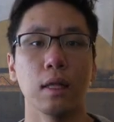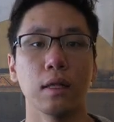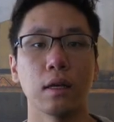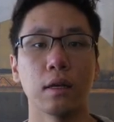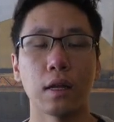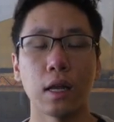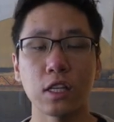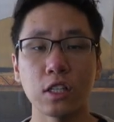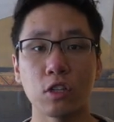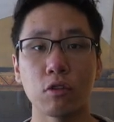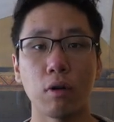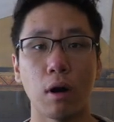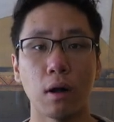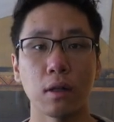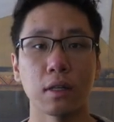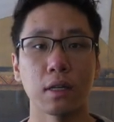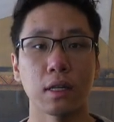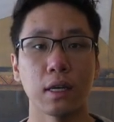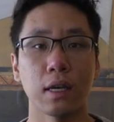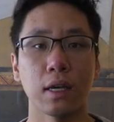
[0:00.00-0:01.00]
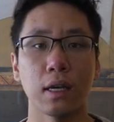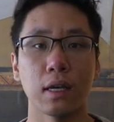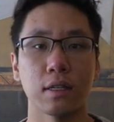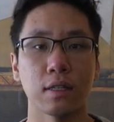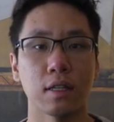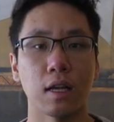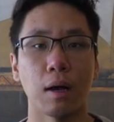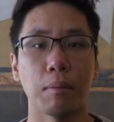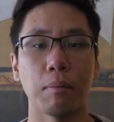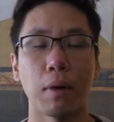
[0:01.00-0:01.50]
The next quality
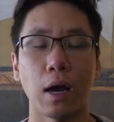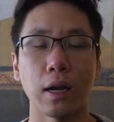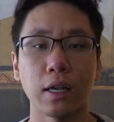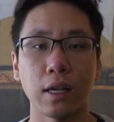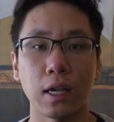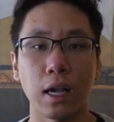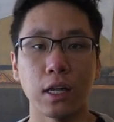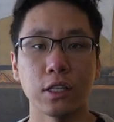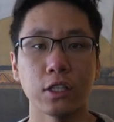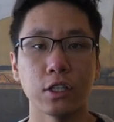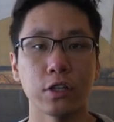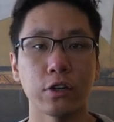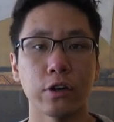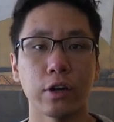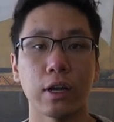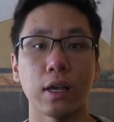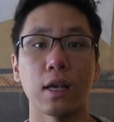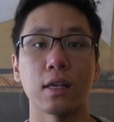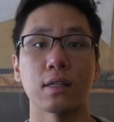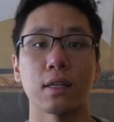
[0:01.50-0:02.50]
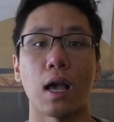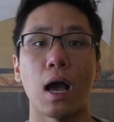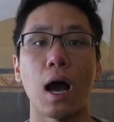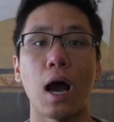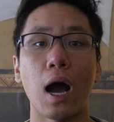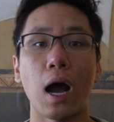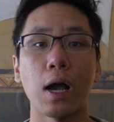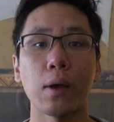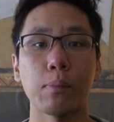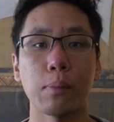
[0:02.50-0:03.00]
is that mining engineering is a
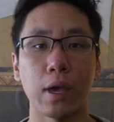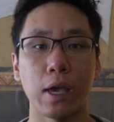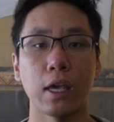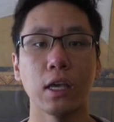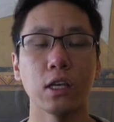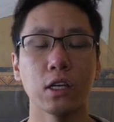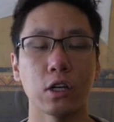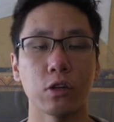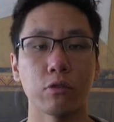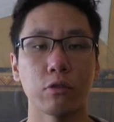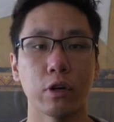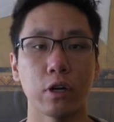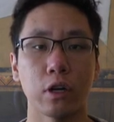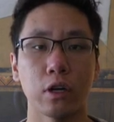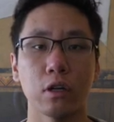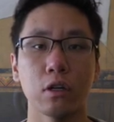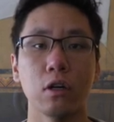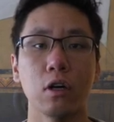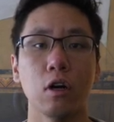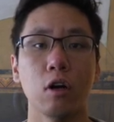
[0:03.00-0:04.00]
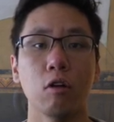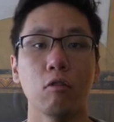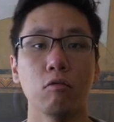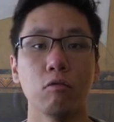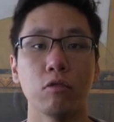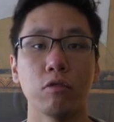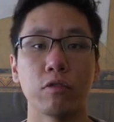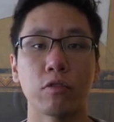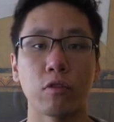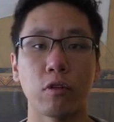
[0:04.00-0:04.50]
high-paying career
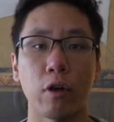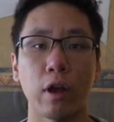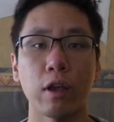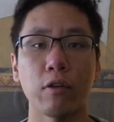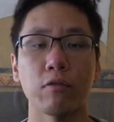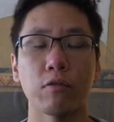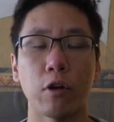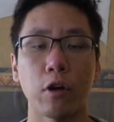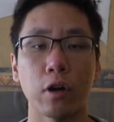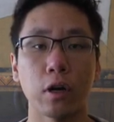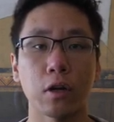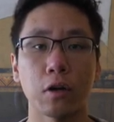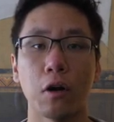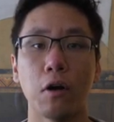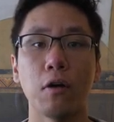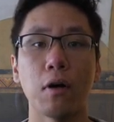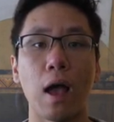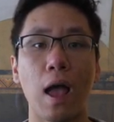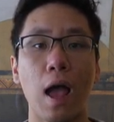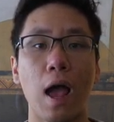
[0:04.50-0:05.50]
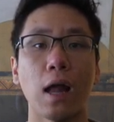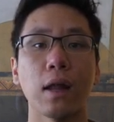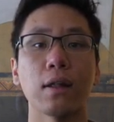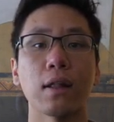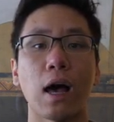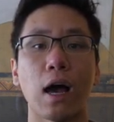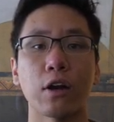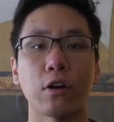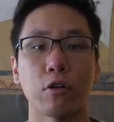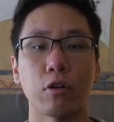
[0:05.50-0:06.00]
with great vertical and
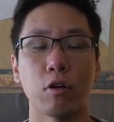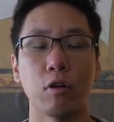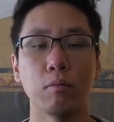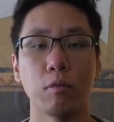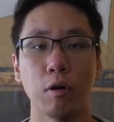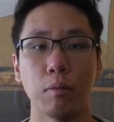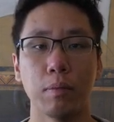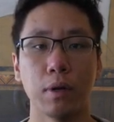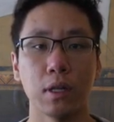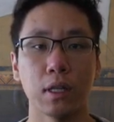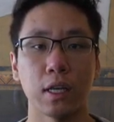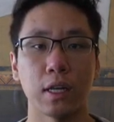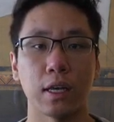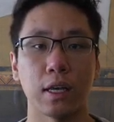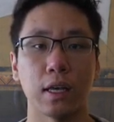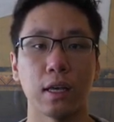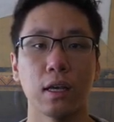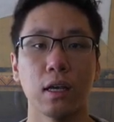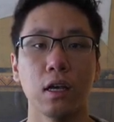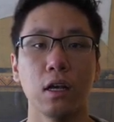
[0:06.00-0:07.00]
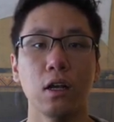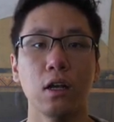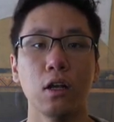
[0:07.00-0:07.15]
lateral mobility.